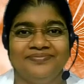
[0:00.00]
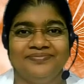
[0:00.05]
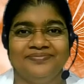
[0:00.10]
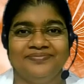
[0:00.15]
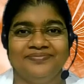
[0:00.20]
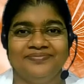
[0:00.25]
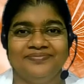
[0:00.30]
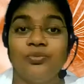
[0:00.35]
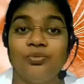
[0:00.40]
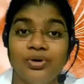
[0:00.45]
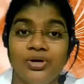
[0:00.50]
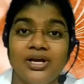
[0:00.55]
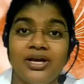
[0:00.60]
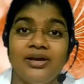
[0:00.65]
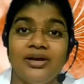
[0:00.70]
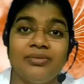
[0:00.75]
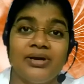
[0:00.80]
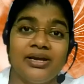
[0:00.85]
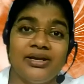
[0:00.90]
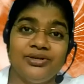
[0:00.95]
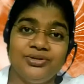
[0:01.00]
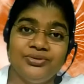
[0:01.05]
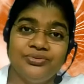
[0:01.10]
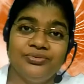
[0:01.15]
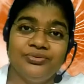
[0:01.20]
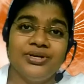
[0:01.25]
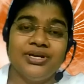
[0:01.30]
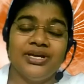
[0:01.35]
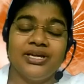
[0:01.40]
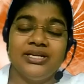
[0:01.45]
What am I
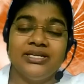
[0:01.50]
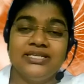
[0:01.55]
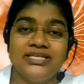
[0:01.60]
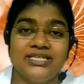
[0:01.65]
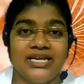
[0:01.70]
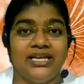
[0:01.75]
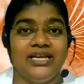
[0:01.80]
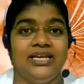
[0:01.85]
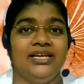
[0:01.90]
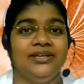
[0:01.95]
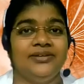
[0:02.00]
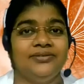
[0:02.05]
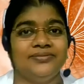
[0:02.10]
doing daily?